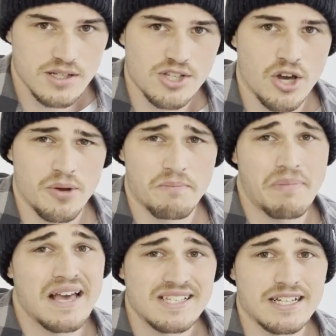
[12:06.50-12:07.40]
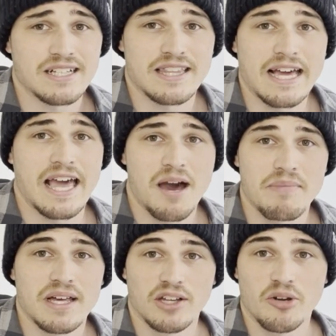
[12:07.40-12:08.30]
So basically, they can
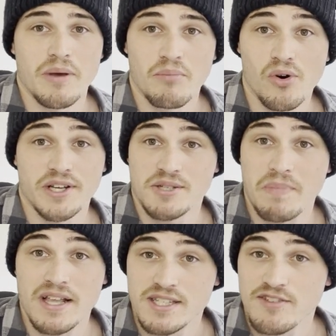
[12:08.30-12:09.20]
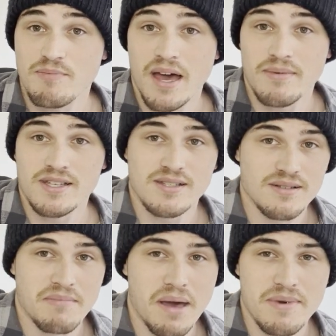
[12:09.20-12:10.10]
be a little bit more expensive, maybe
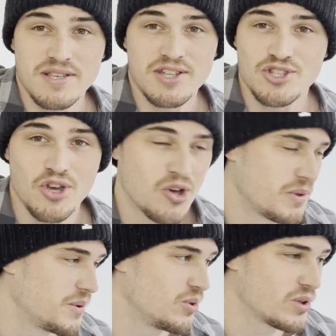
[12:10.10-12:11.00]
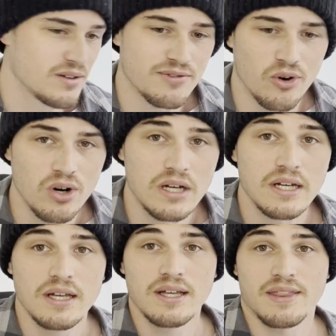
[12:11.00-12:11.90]
is the term that we're looking for,
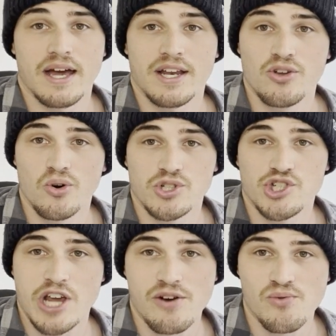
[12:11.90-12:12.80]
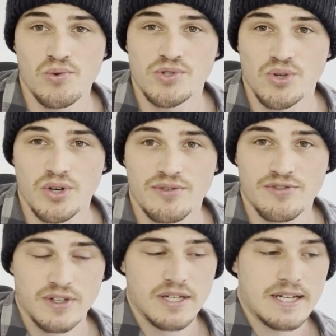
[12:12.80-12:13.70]
than your general sort
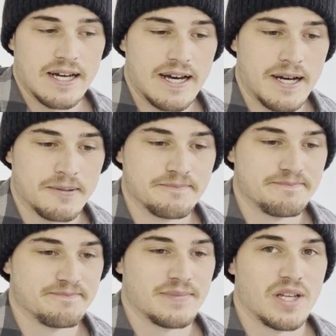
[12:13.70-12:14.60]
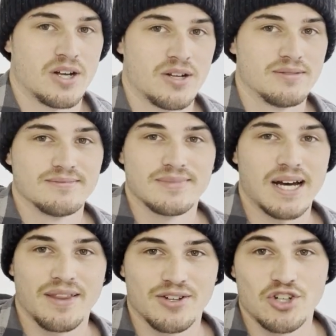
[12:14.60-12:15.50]
of,
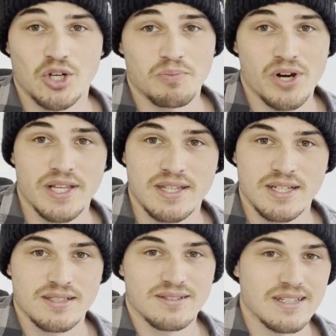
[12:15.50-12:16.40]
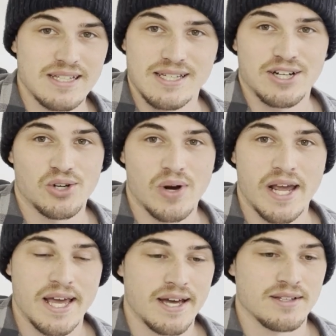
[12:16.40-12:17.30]
other dog breed that isn't a
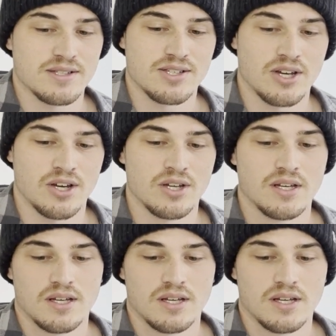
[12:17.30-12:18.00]
greyhound. So